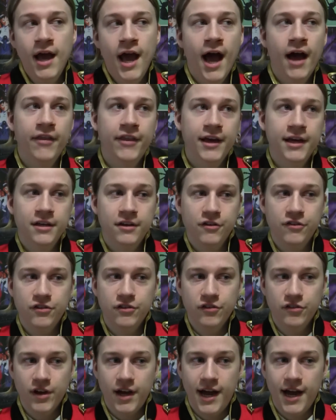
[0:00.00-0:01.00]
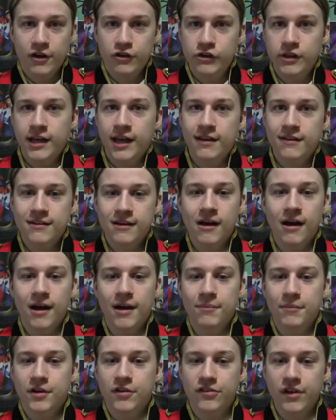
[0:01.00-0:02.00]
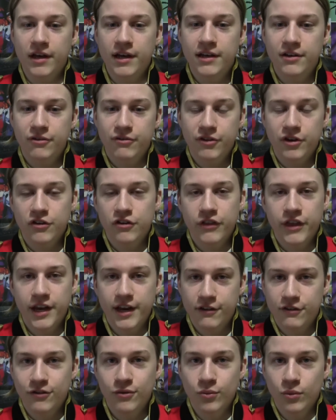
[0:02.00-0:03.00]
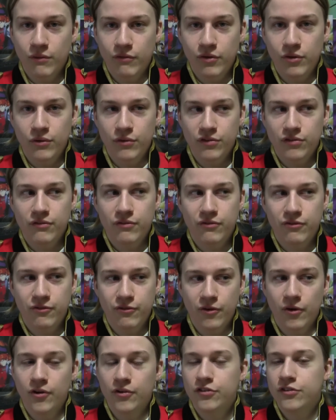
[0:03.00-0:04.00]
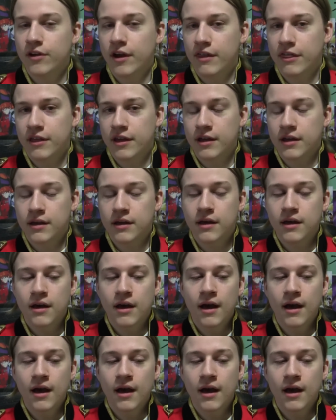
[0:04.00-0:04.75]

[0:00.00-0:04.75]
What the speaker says: and then as soon as I actually get time, because I need to finish the next 2 reviews first, I think,